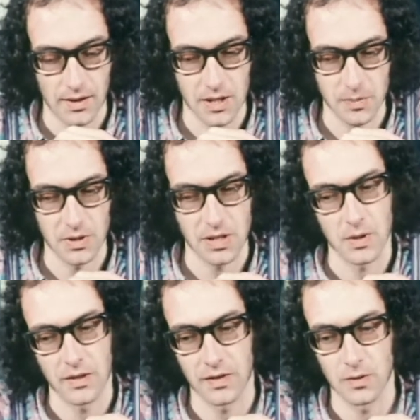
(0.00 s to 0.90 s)
And I suppose that's
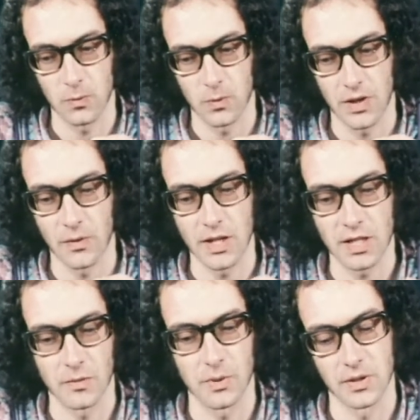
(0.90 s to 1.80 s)
why I feel with the
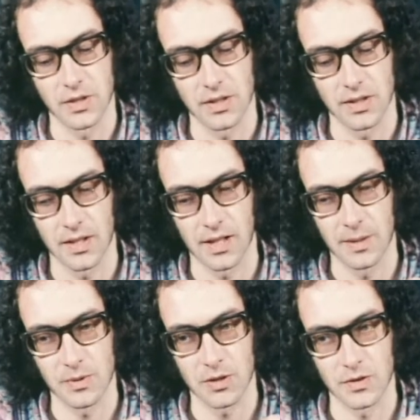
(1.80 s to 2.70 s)
writing of poetry, that
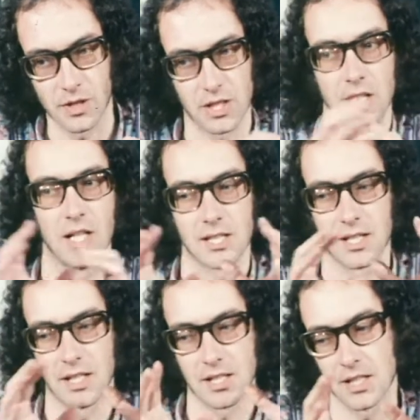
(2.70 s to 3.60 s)
I'm sort of crystallizing
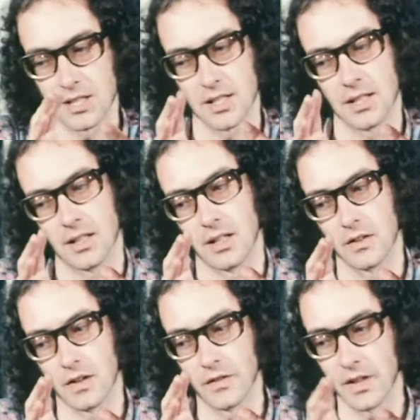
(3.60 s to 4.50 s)
things I see,
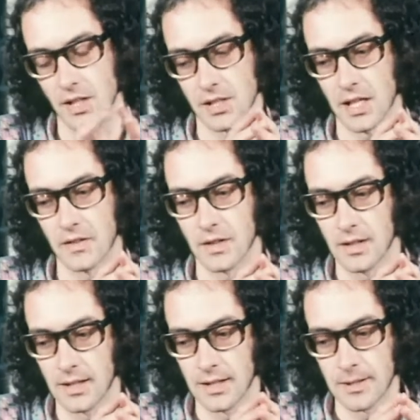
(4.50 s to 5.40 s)
and feelings I have,
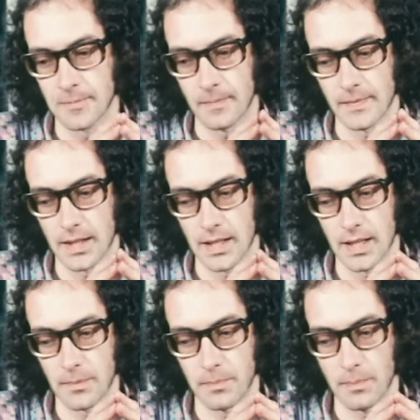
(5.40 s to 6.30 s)

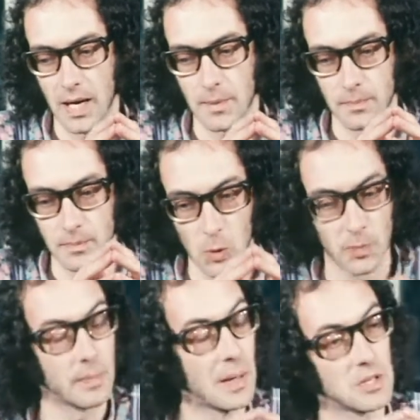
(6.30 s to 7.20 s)
and
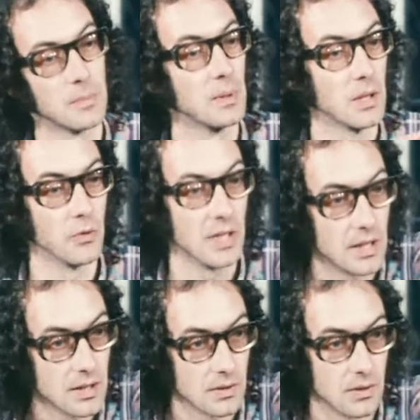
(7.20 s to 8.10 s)
hope that perhaps some people can read
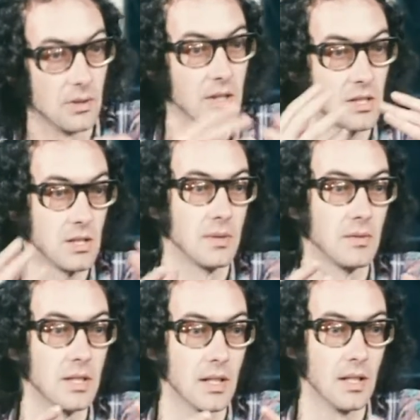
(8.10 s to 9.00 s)
it, or listen to me
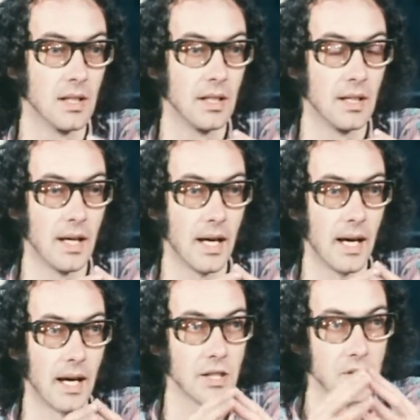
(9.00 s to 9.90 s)
reading,
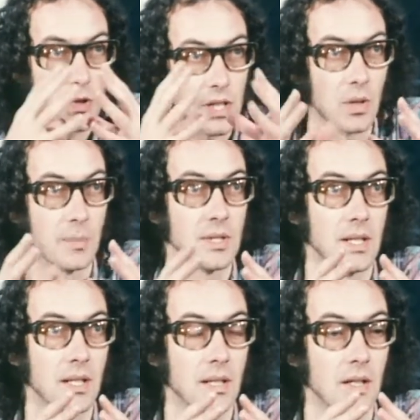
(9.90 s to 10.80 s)
and associate what I'm
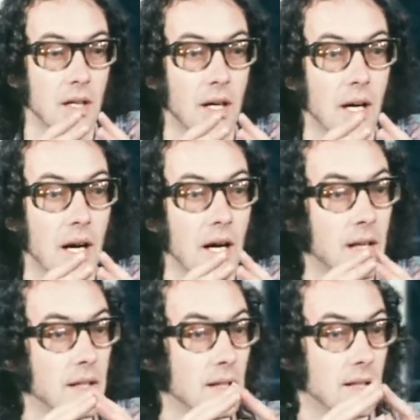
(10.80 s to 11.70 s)
saying,
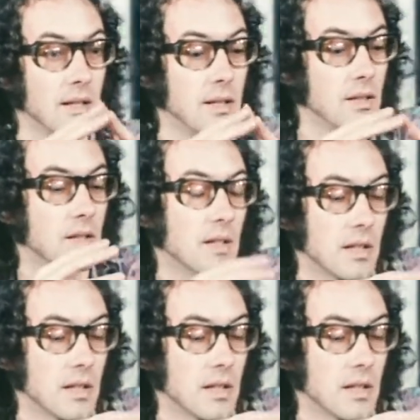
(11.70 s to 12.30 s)
and you know, and